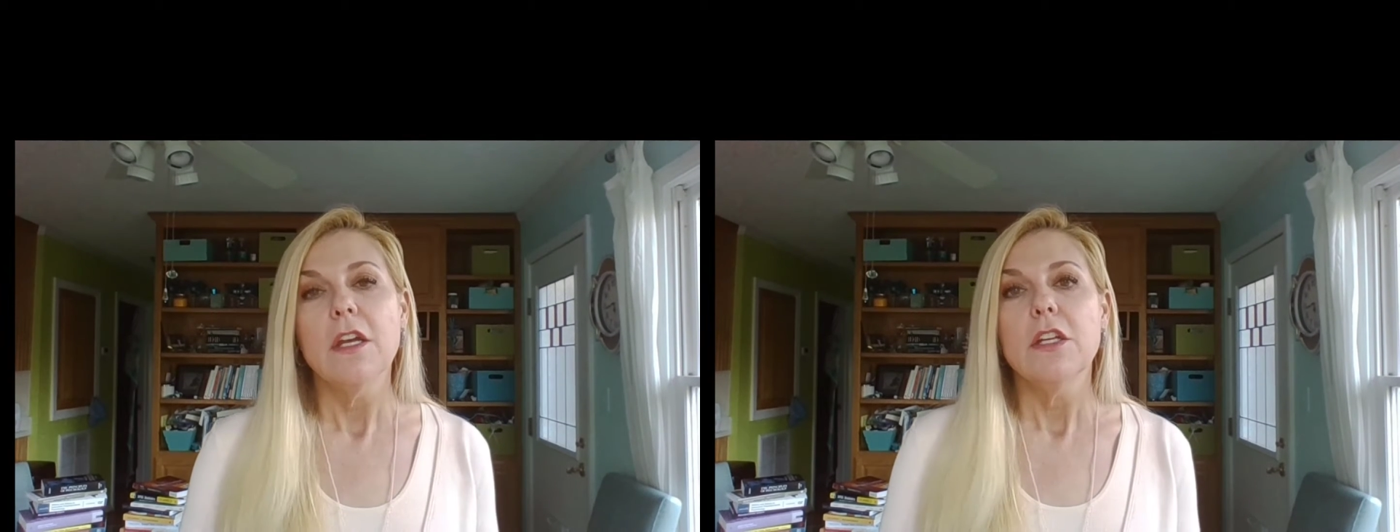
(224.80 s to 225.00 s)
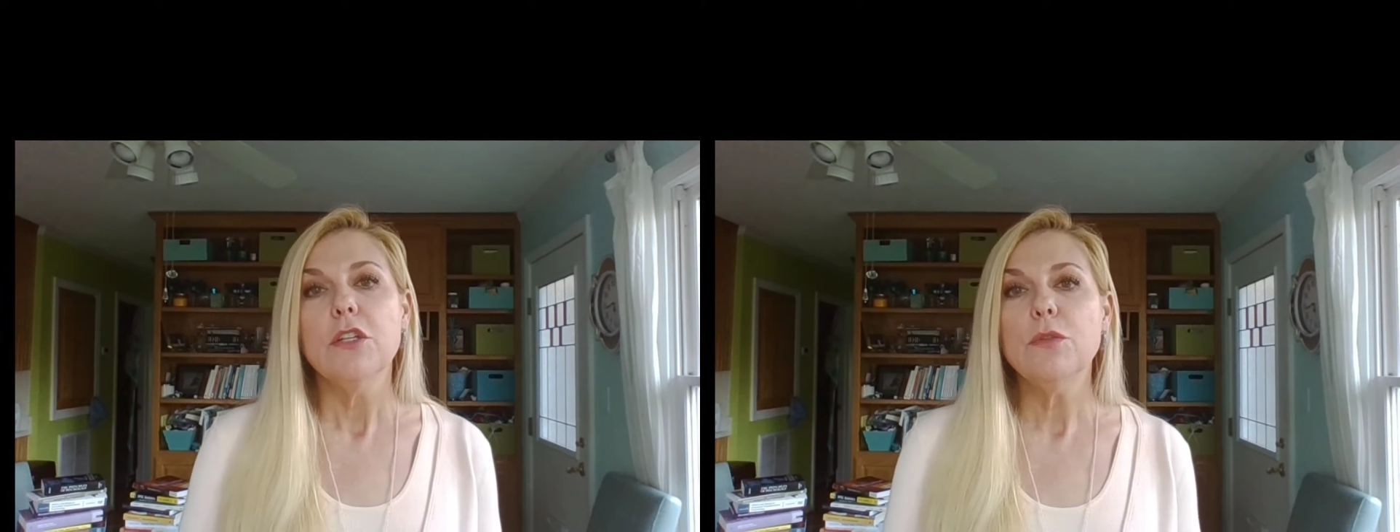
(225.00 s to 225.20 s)

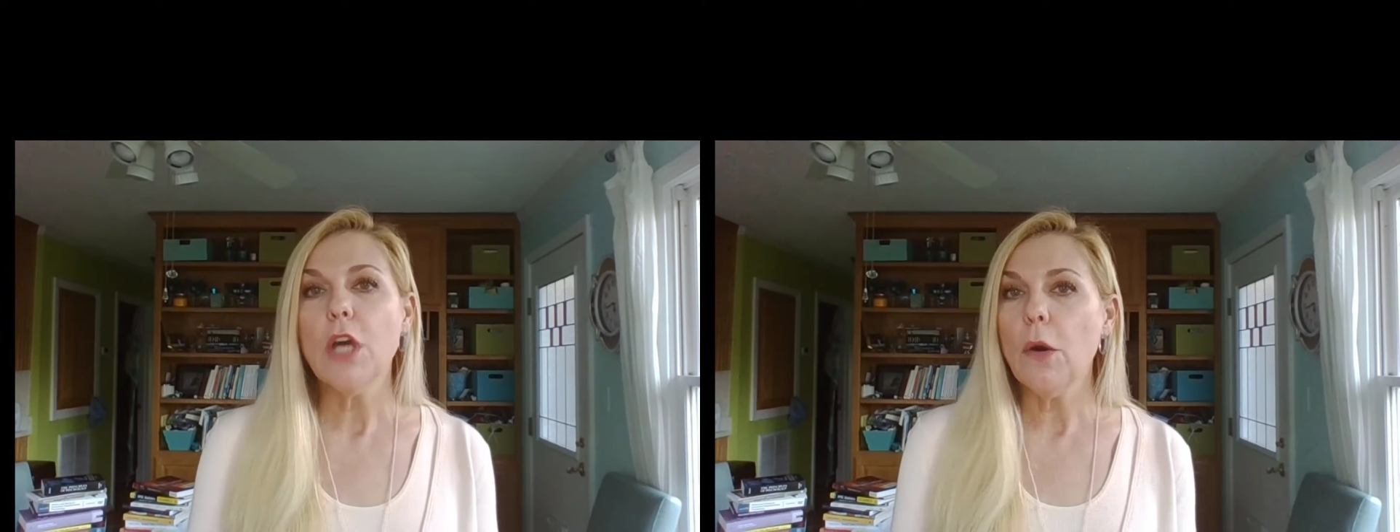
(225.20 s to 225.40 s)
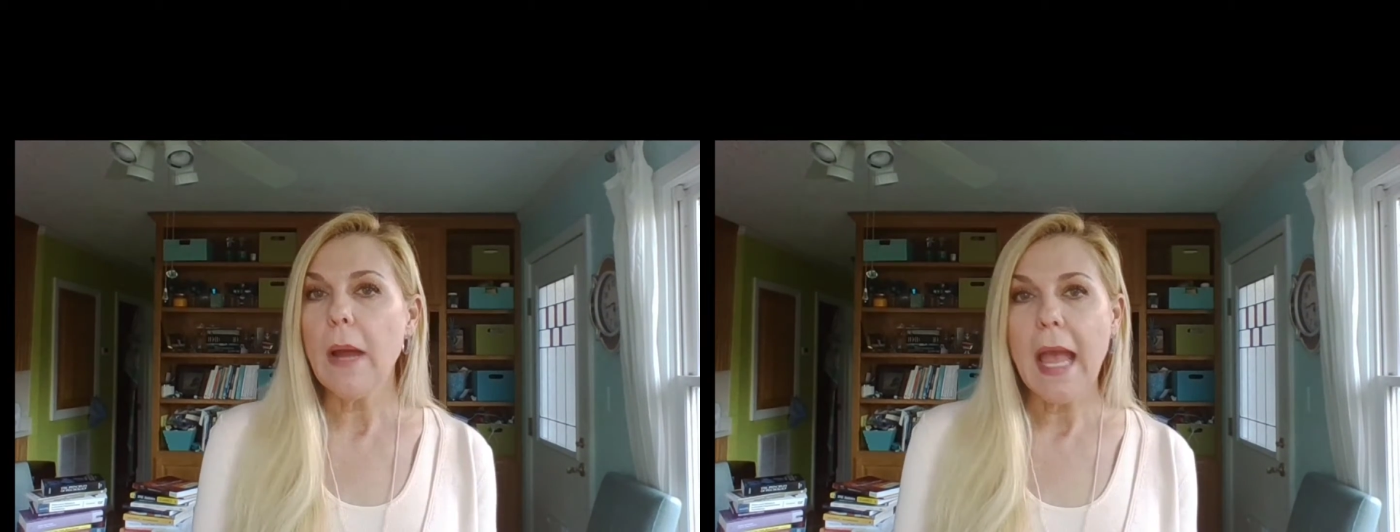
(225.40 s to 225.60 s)
You
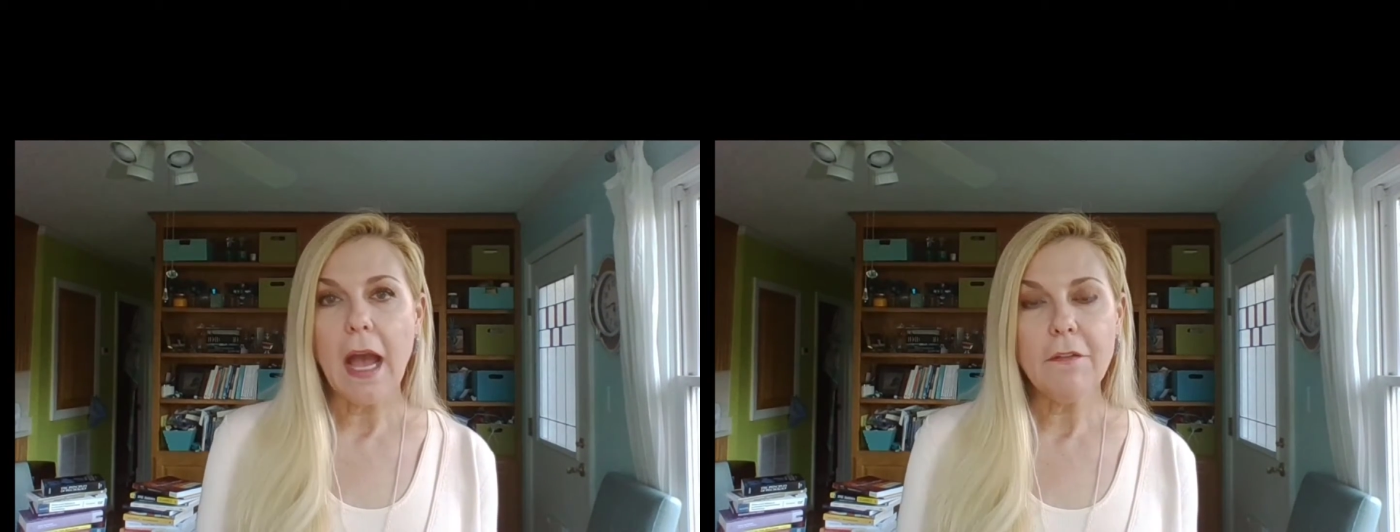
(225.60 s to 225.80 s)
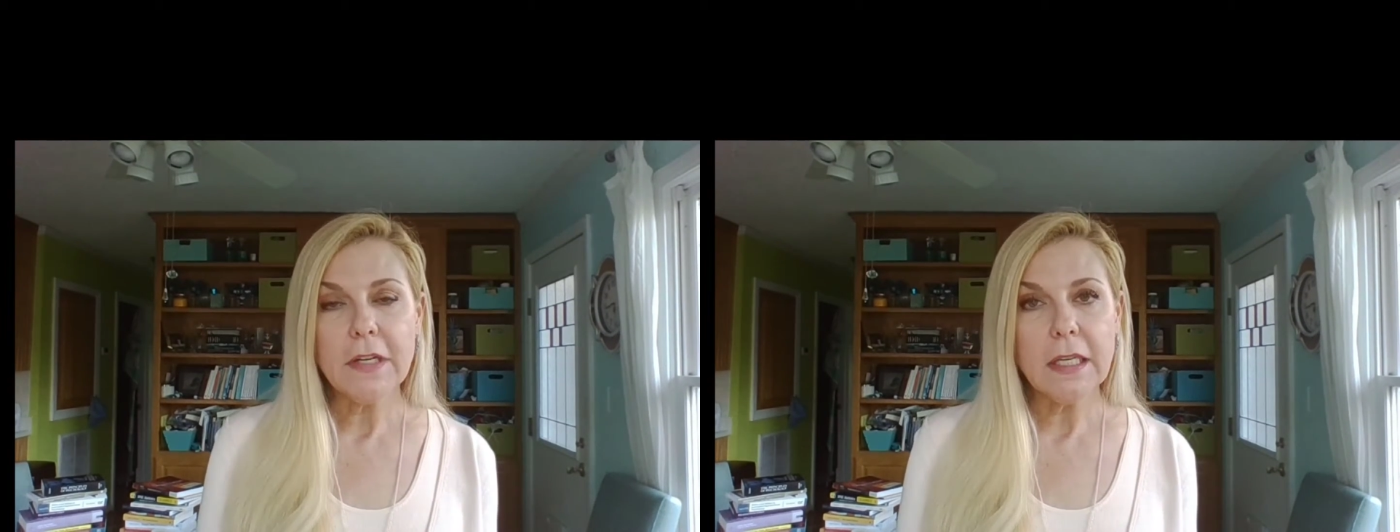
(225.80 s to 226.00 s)
don't
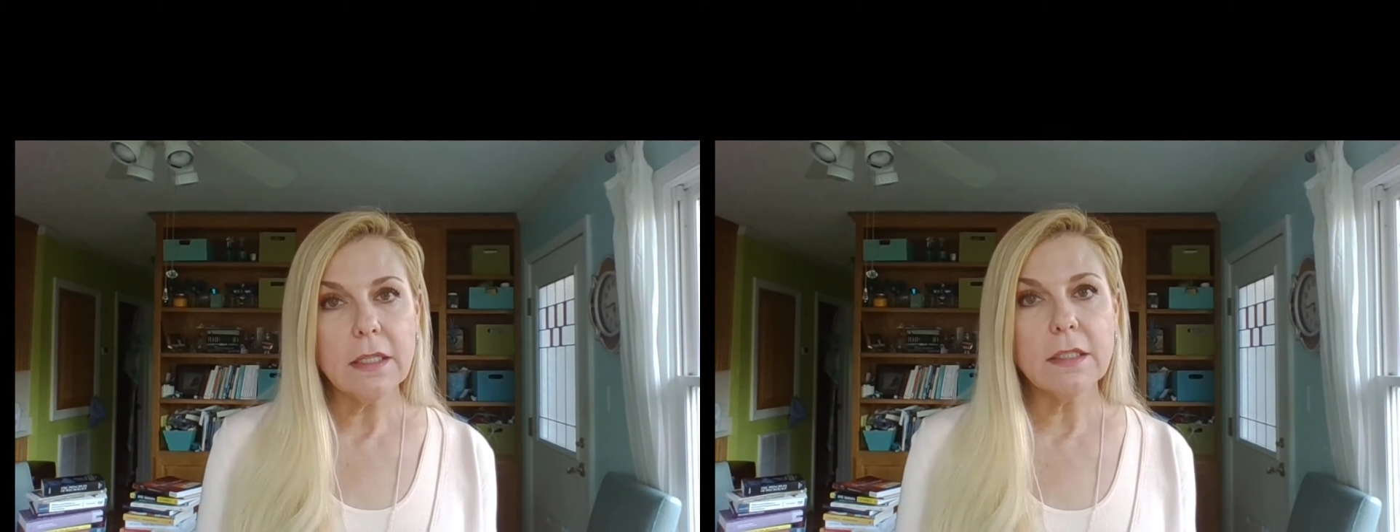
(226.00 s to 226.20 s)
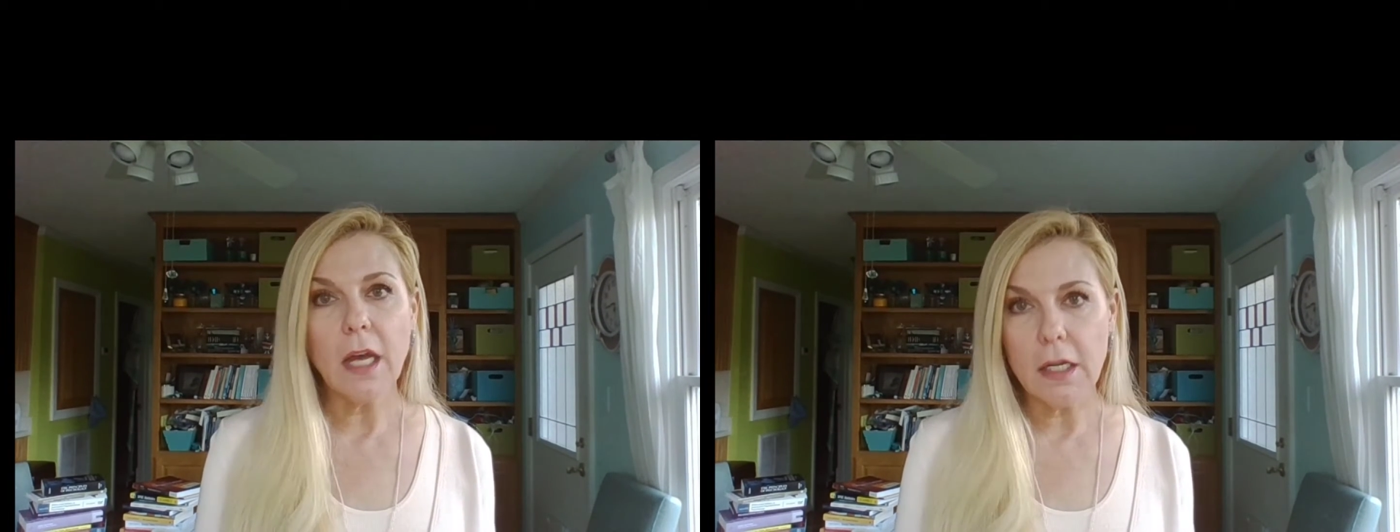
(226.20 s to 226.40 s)
have to get
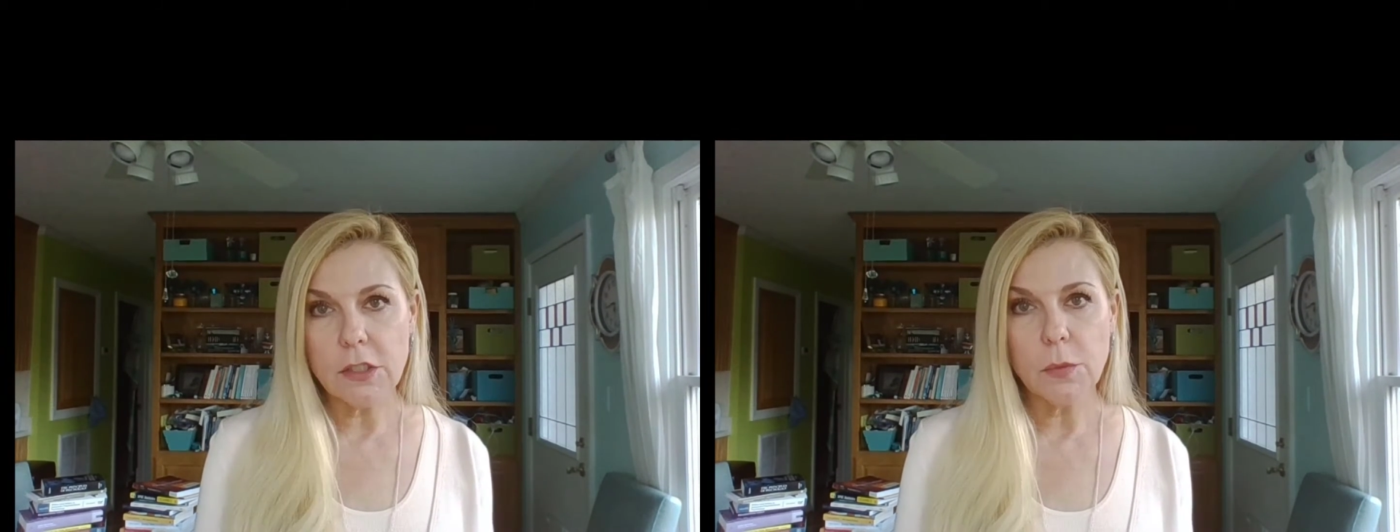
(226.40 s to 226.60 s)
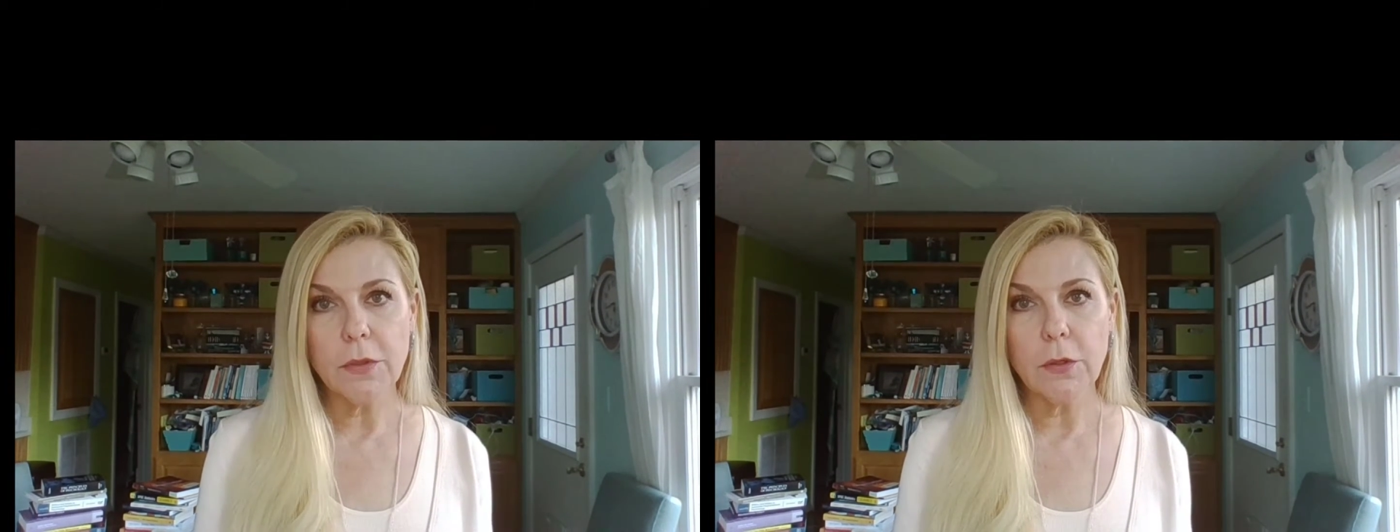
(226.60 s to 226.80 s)
in
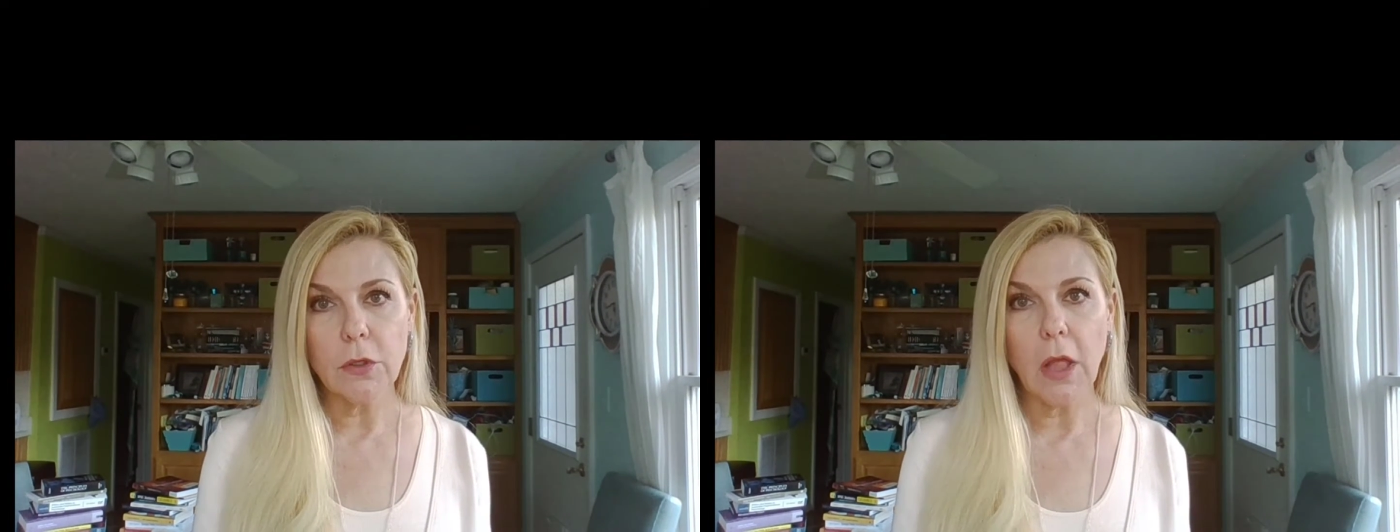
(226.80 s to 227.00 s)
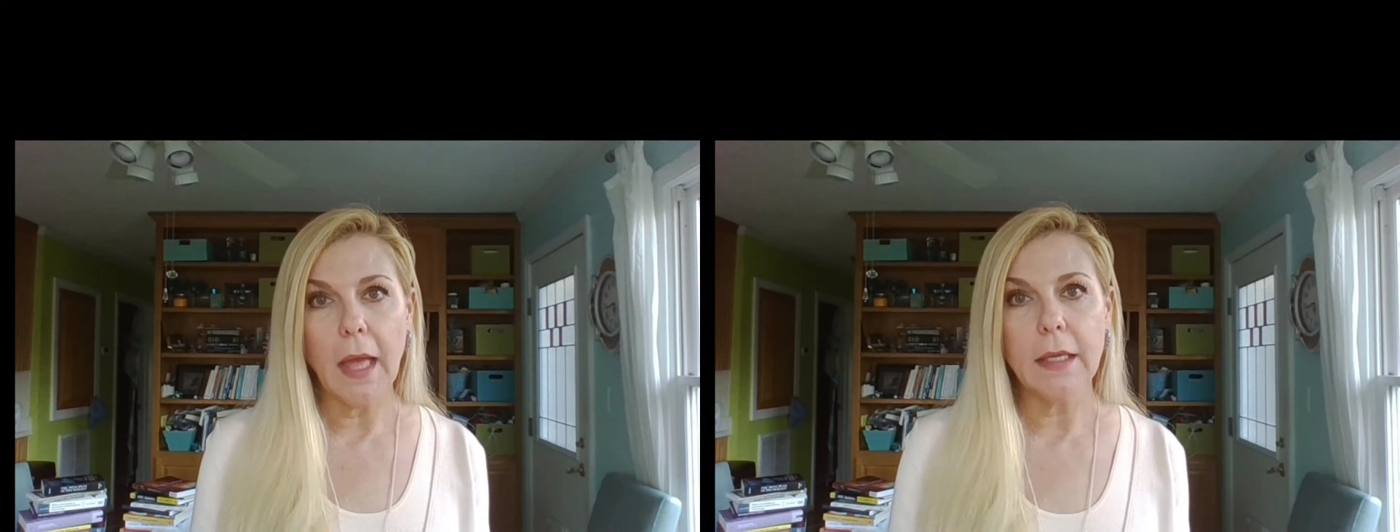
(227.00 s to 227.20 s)
touch with your
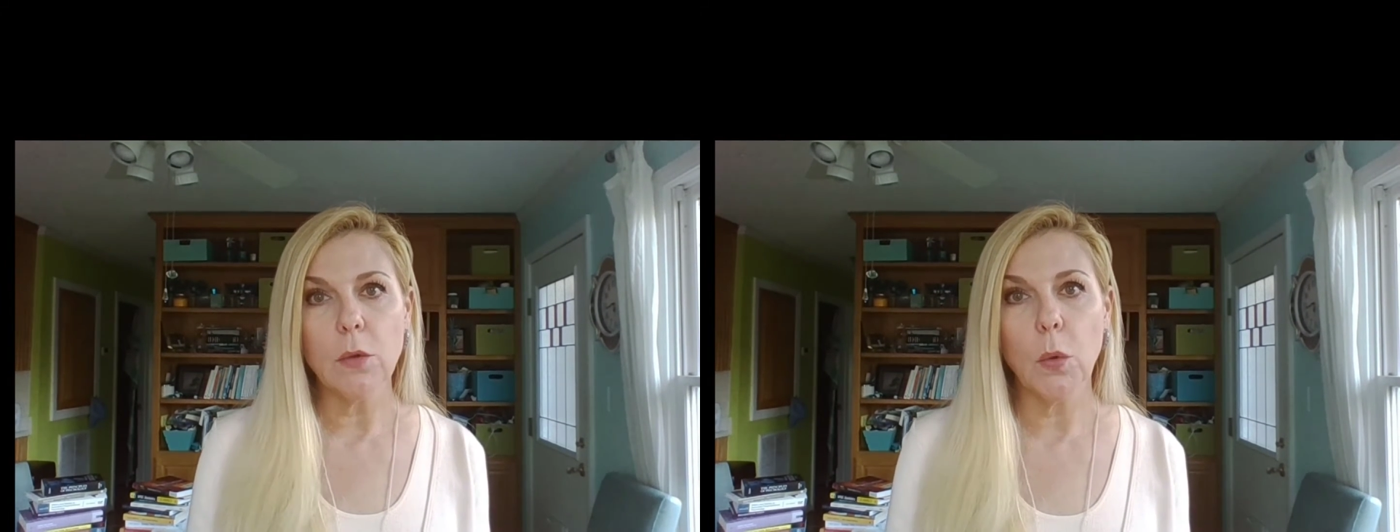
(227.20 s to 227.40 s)
client